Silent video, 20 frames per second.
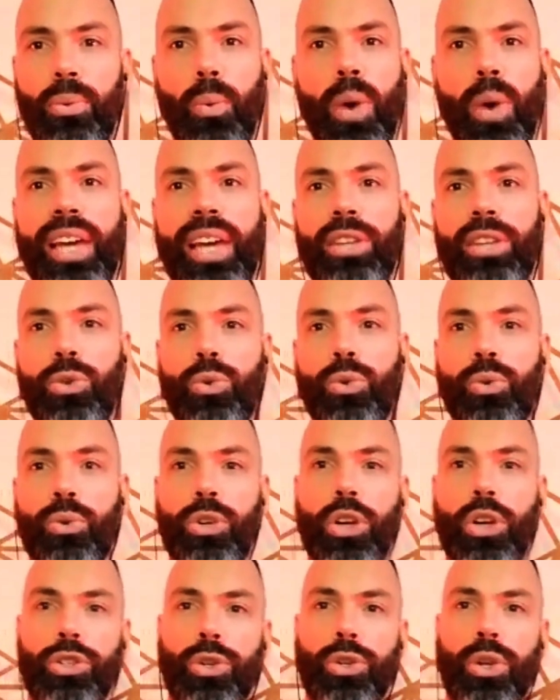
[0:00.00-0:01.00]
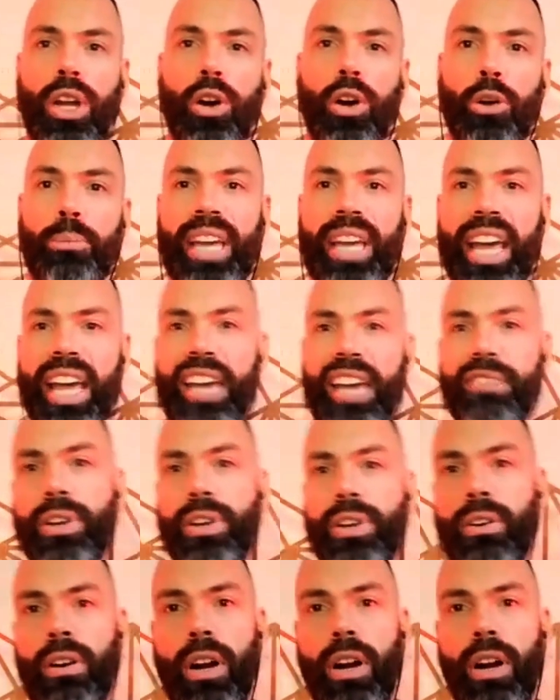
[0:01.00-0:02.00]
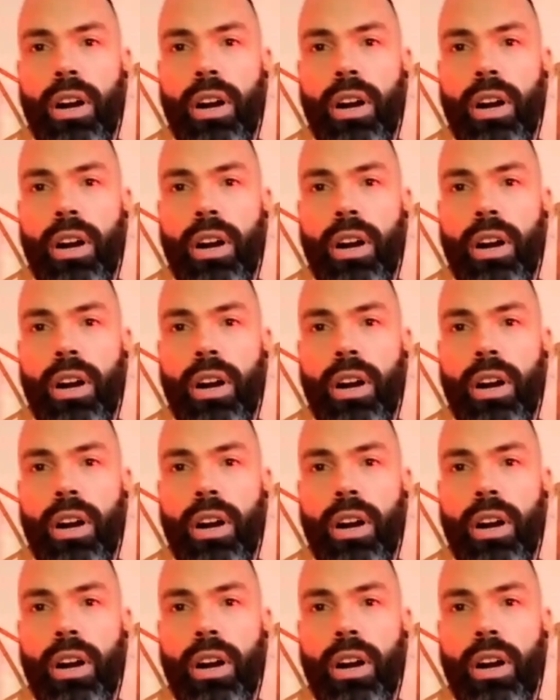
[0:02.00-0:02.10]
way to control our behavior.